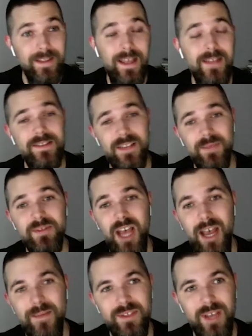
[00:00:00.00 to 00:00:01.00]
And then
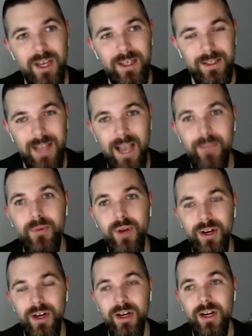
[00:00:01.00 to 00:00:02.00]
sometimes a
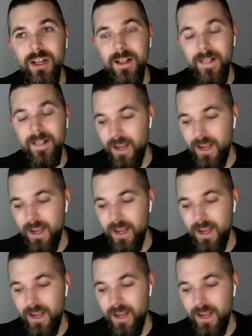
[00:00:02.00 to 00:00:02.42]
collaborator